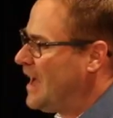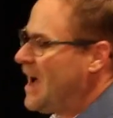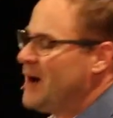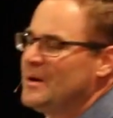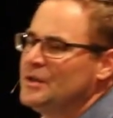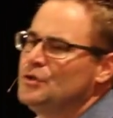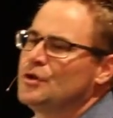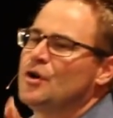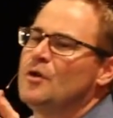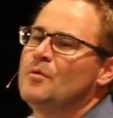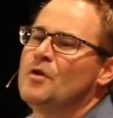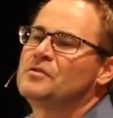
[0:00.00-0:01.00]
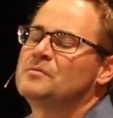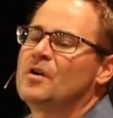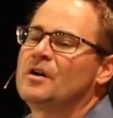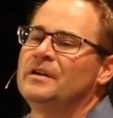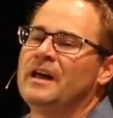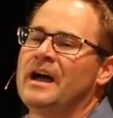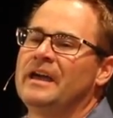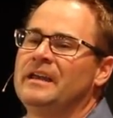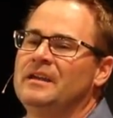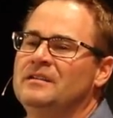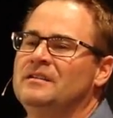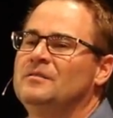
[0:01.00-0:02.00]
How about you come over tomorrow night
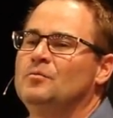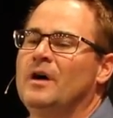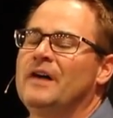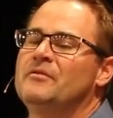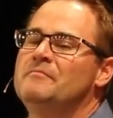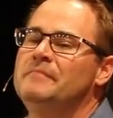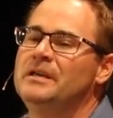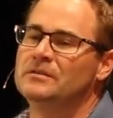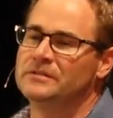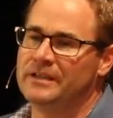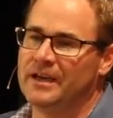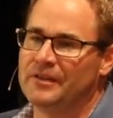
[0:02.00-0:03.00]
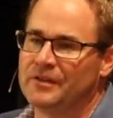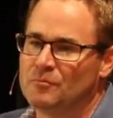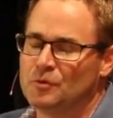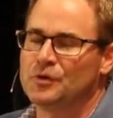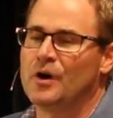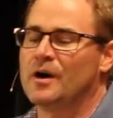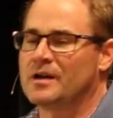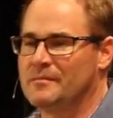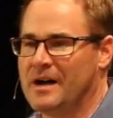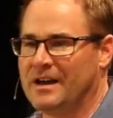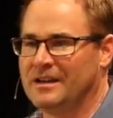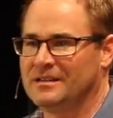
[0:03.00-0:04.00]
and we'll have a meal together and we'll talk
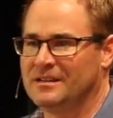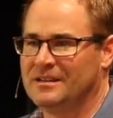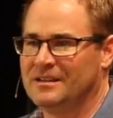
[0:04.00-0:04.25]
about it?